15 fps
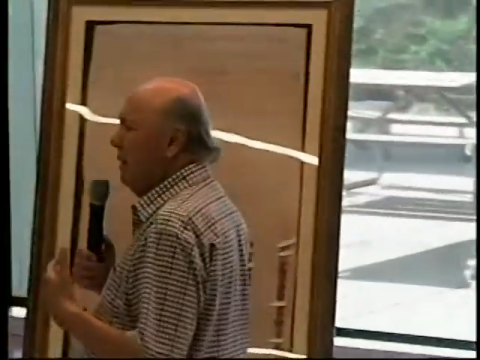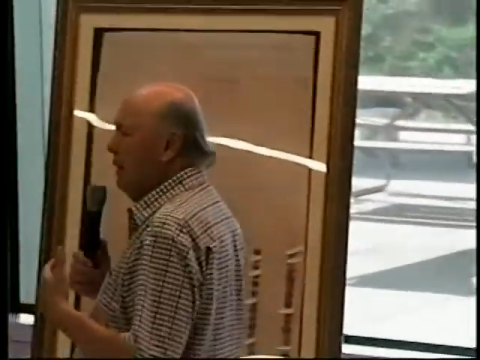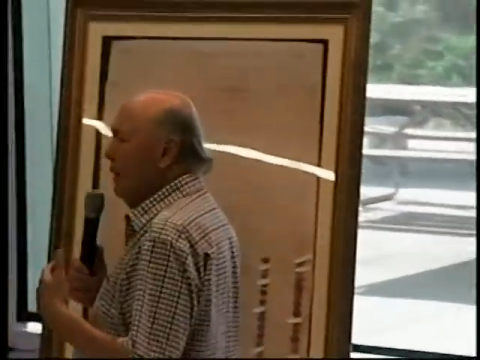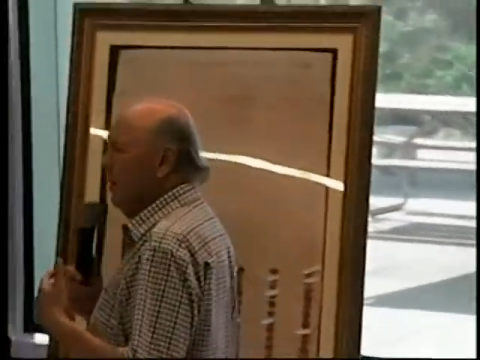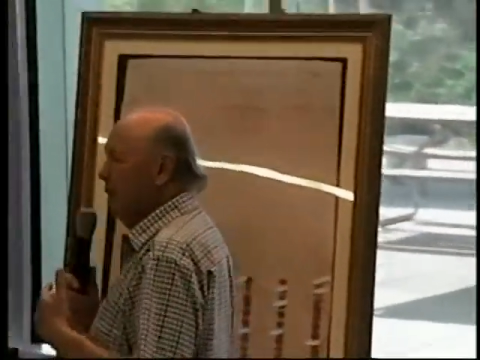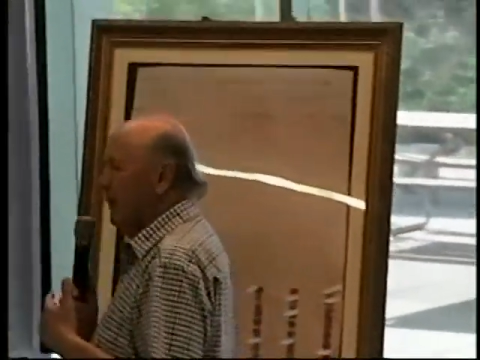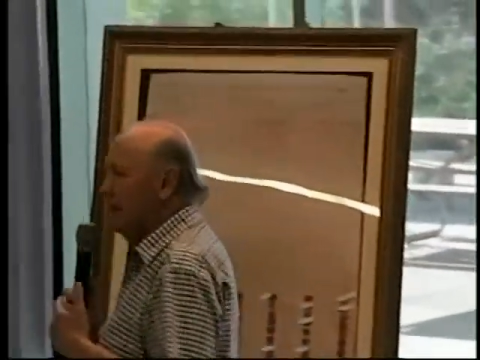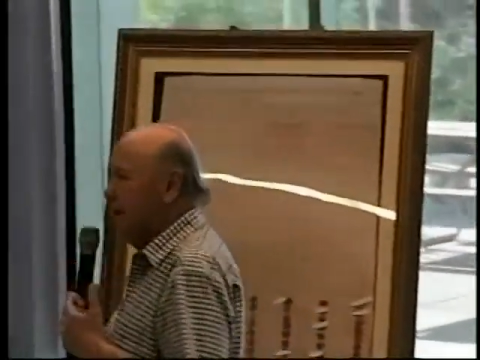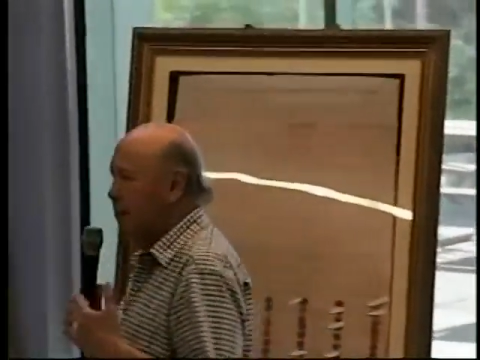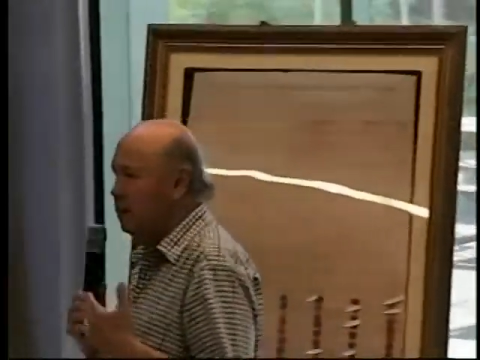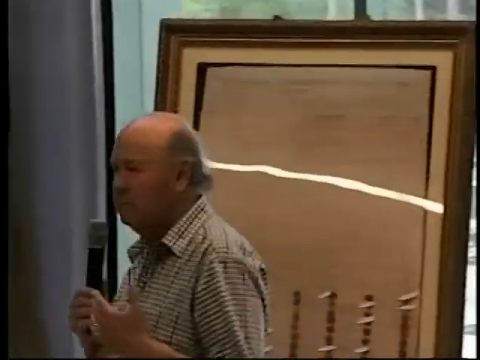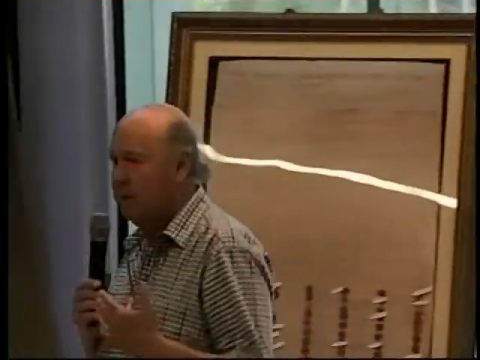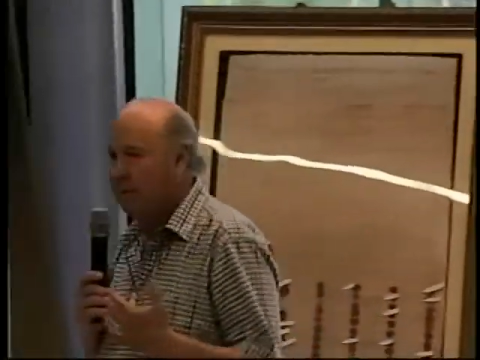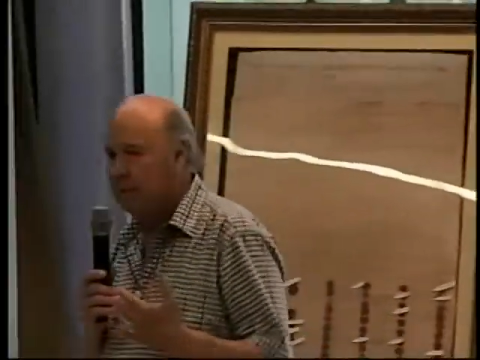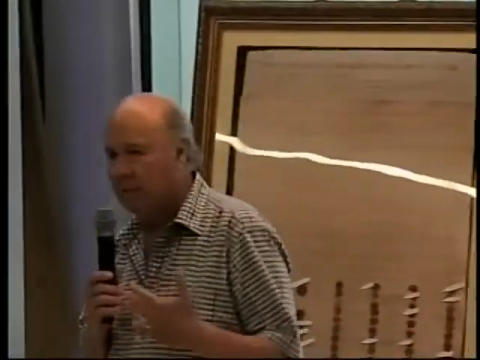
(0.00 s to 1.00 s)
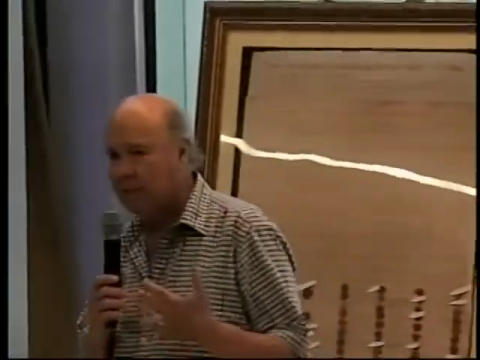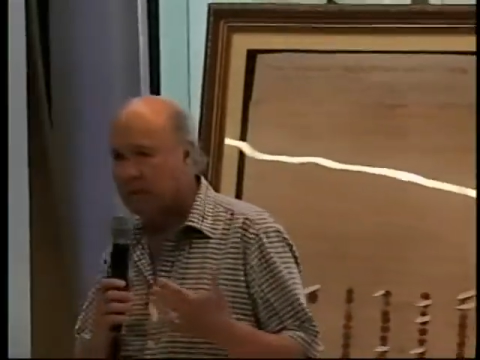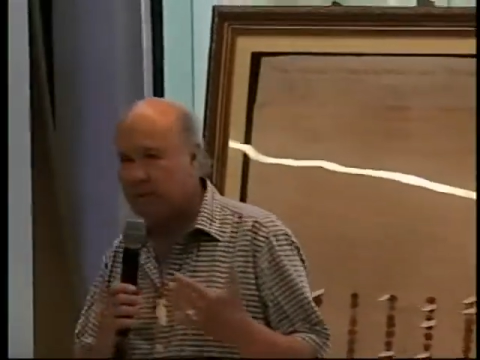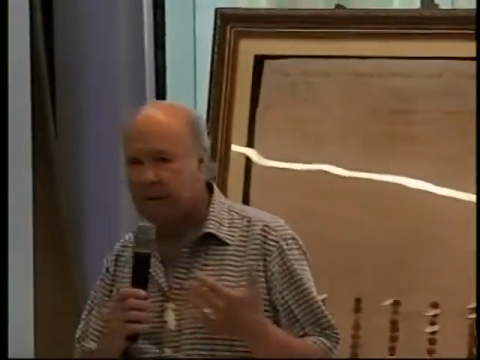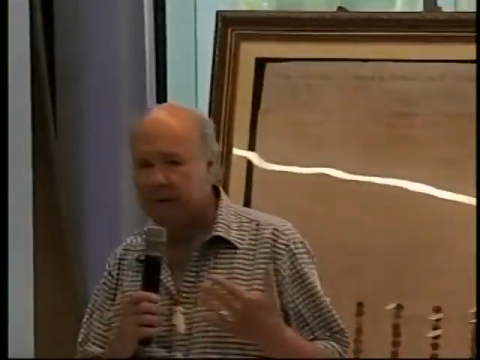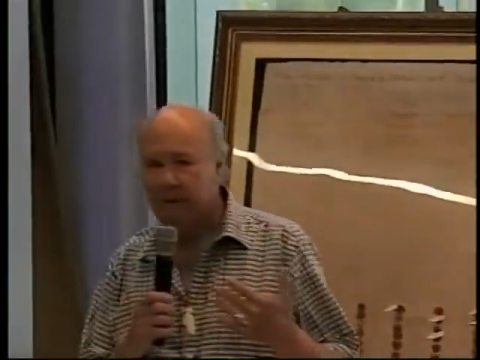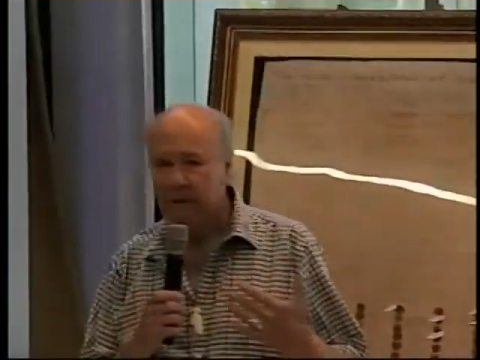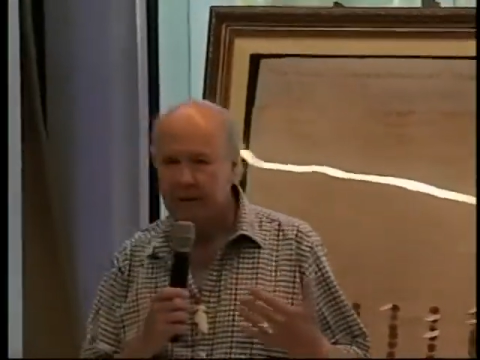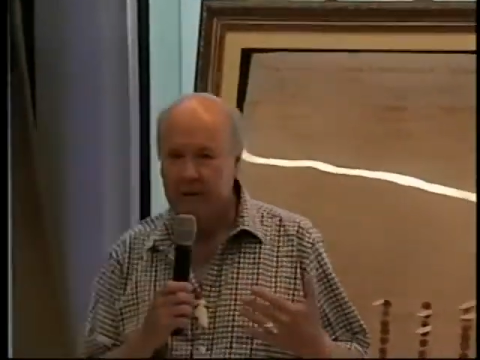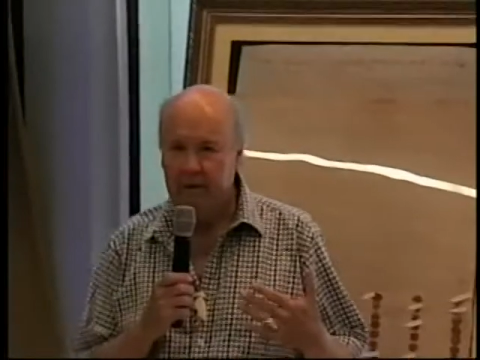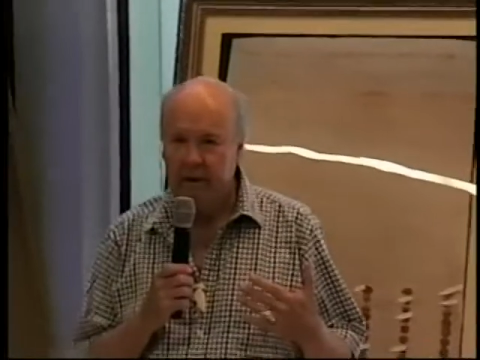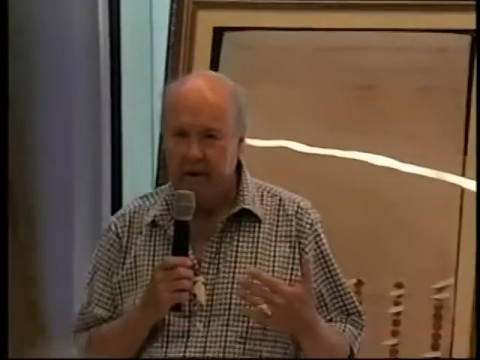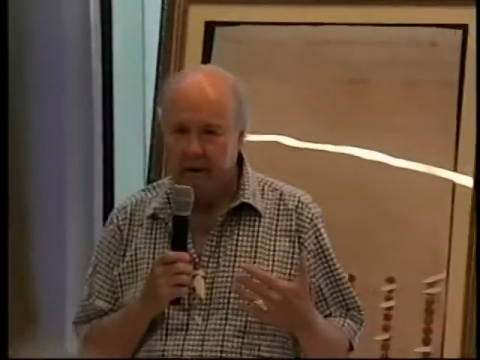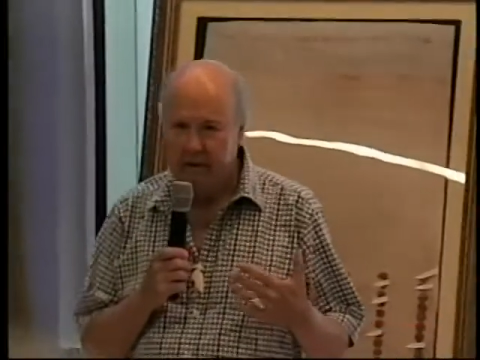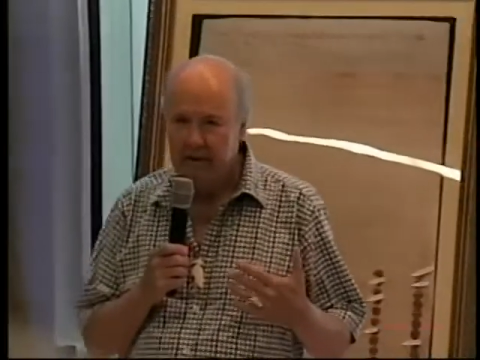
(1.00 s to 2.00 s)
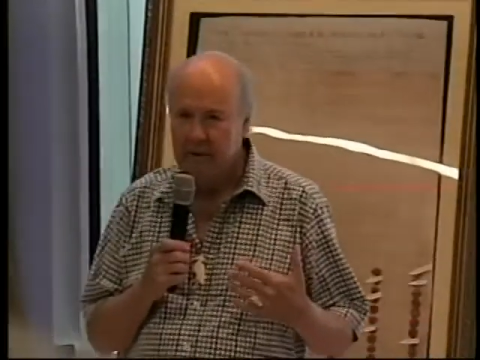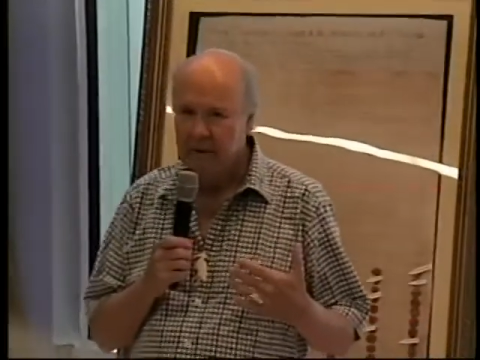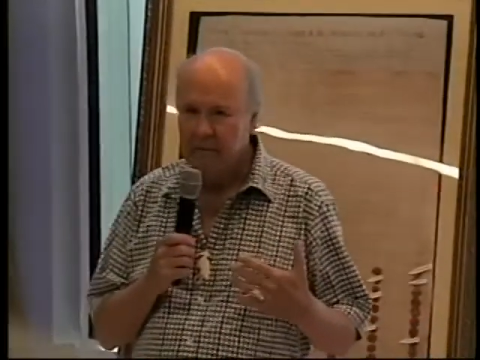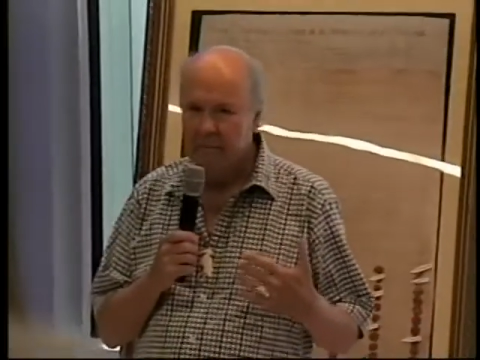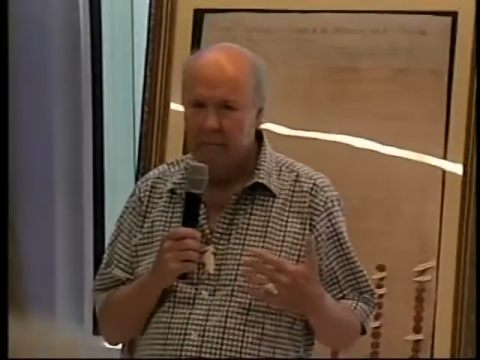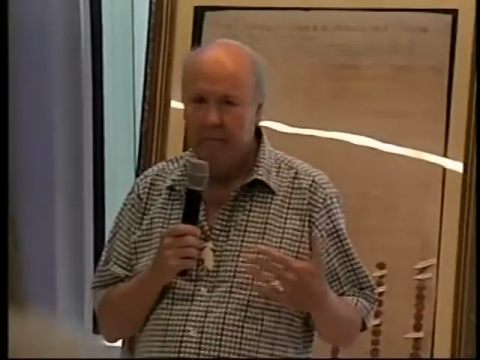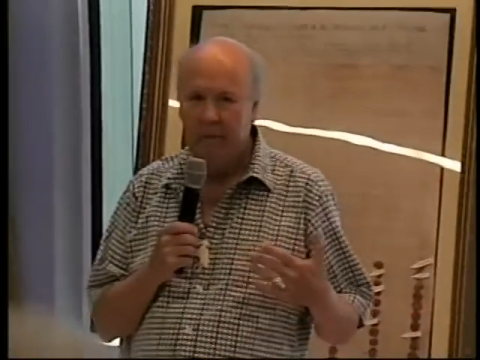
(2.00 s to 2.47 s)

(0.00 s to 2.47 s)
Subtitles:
Okay, these people were revolutionaries.